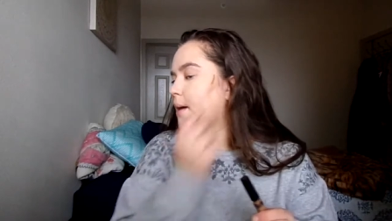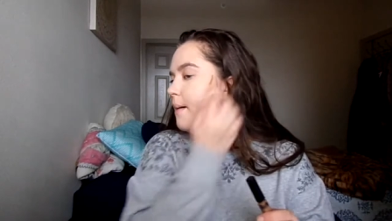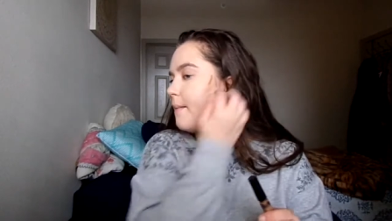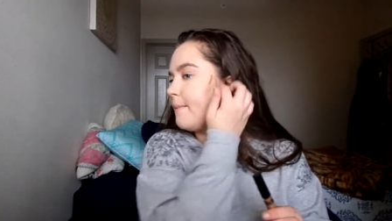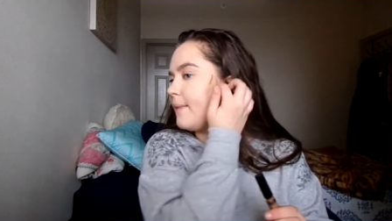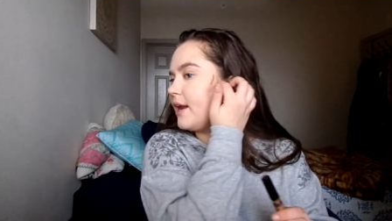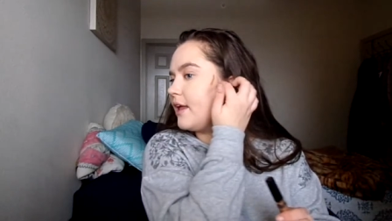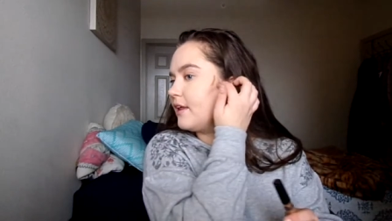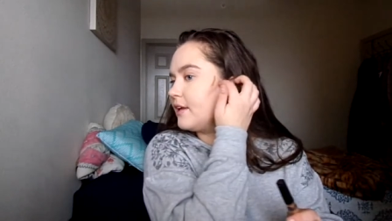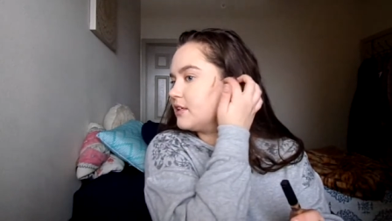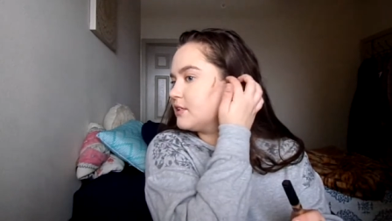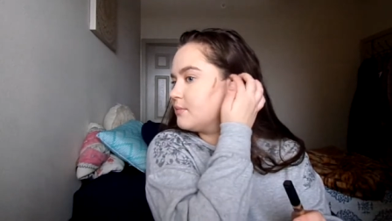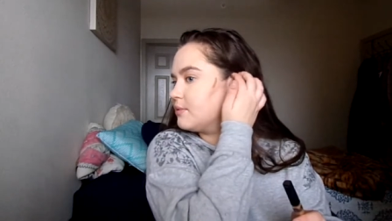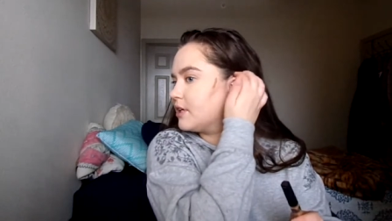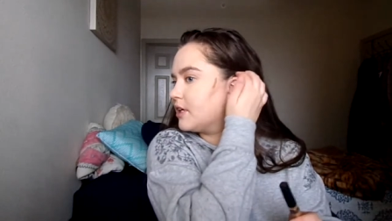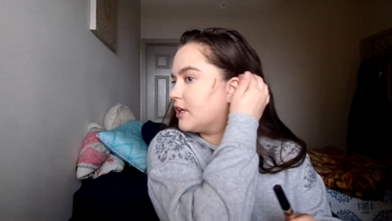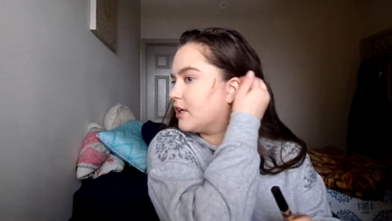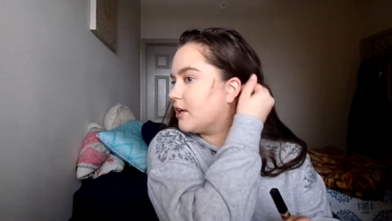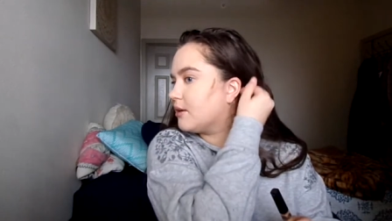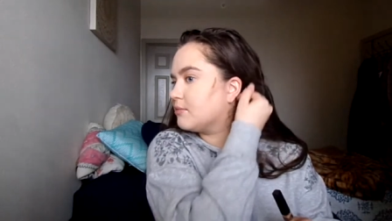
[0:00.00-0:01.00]
But I like to
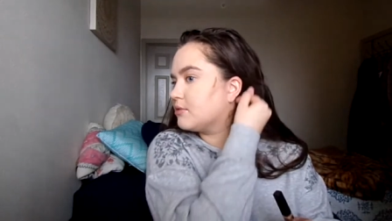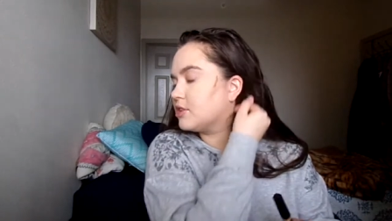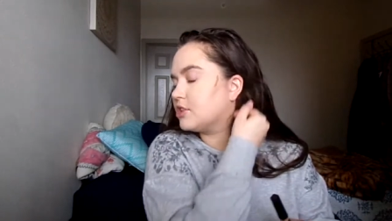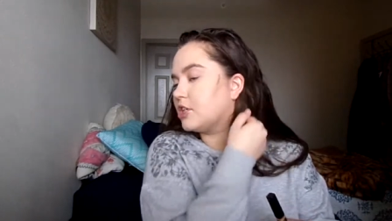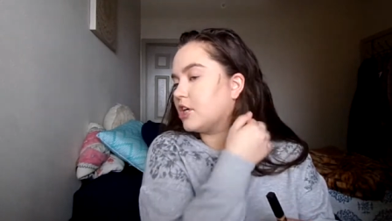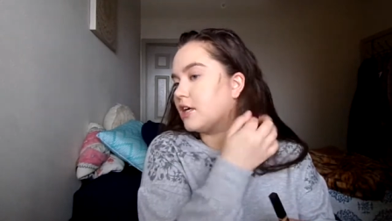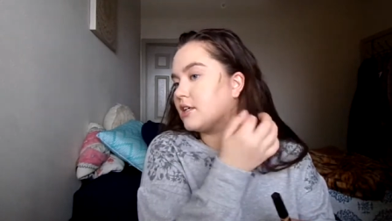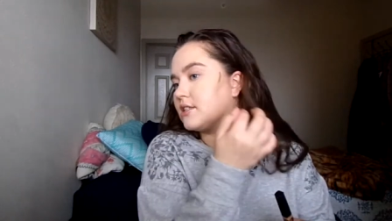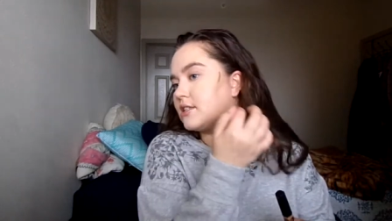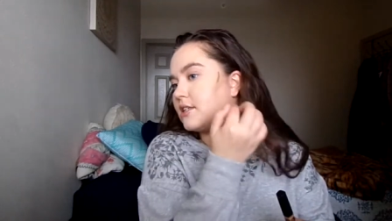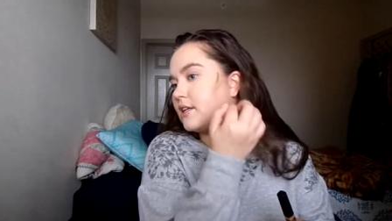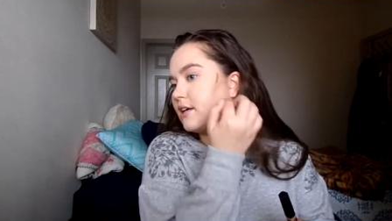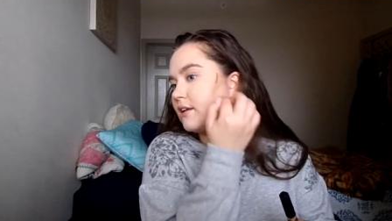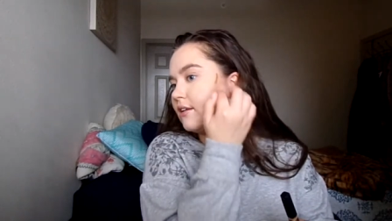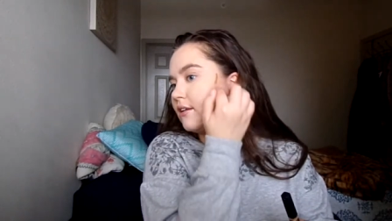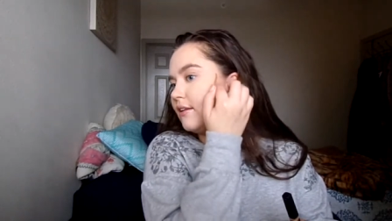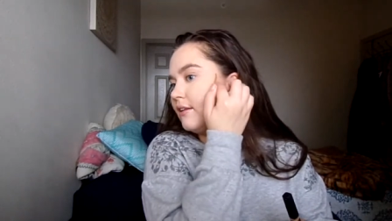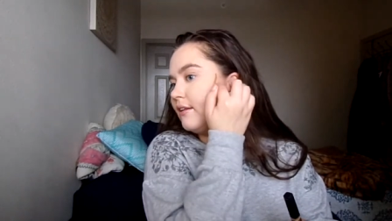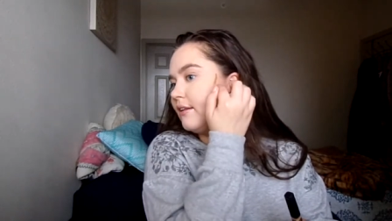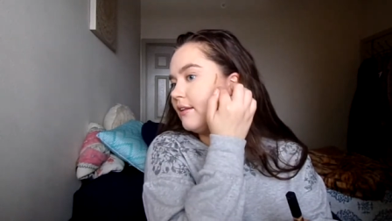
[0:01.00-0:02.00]
bring it up just a
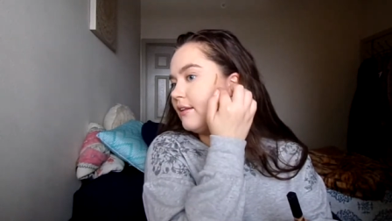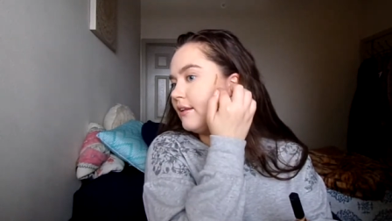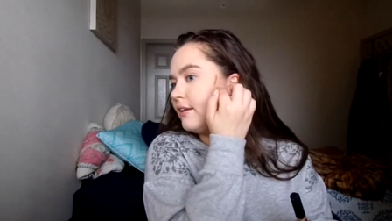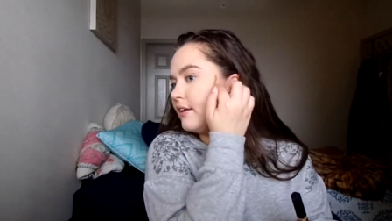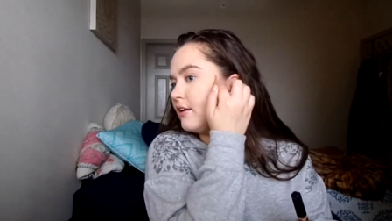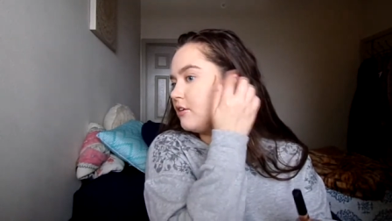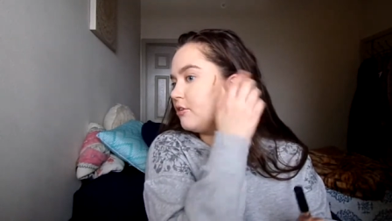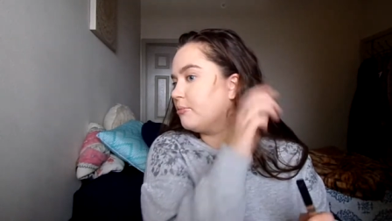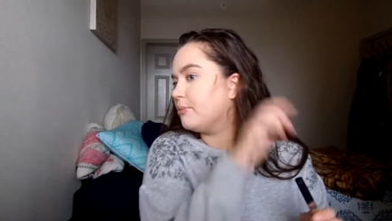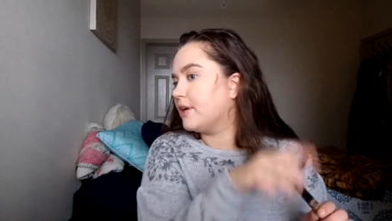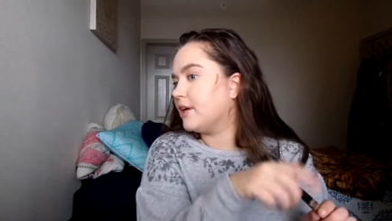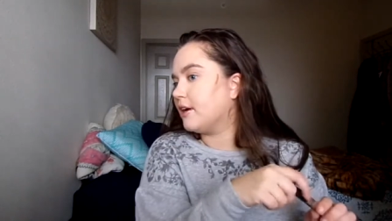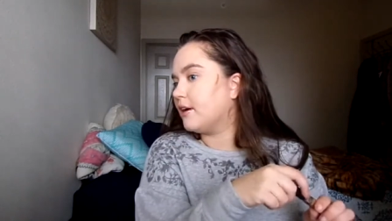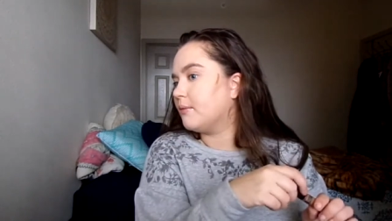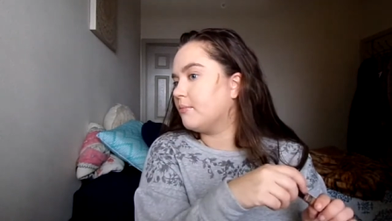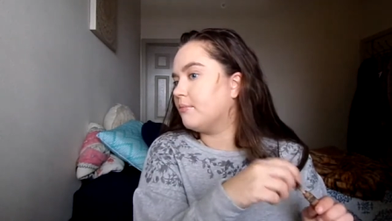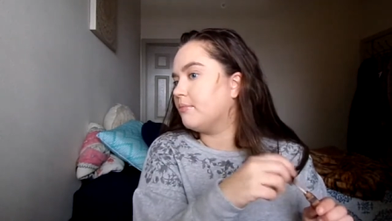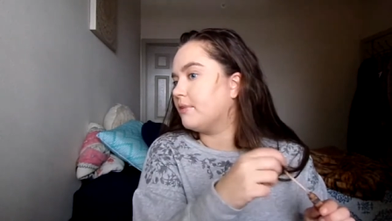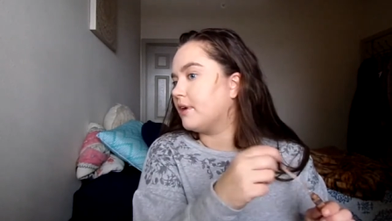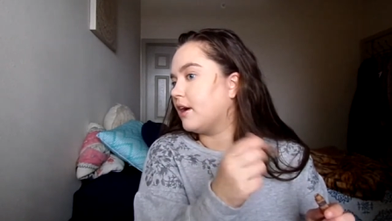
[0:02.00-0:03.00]
little bit
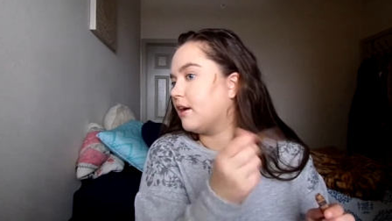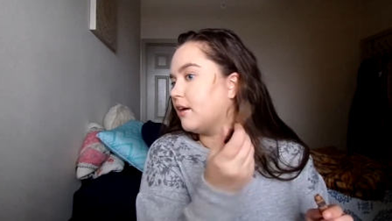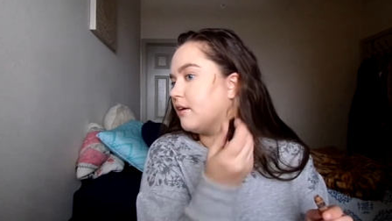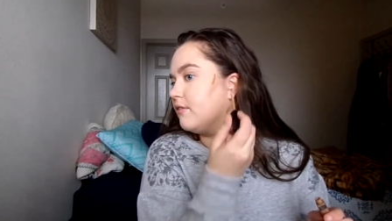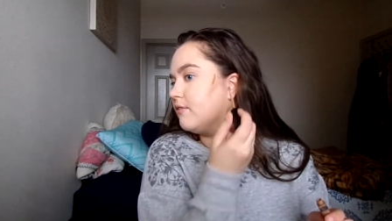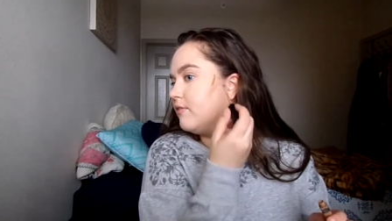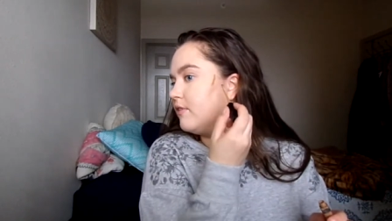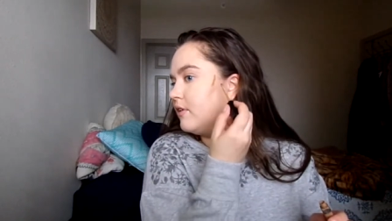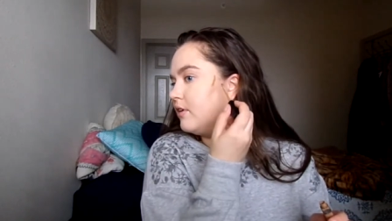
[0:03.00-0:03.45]
above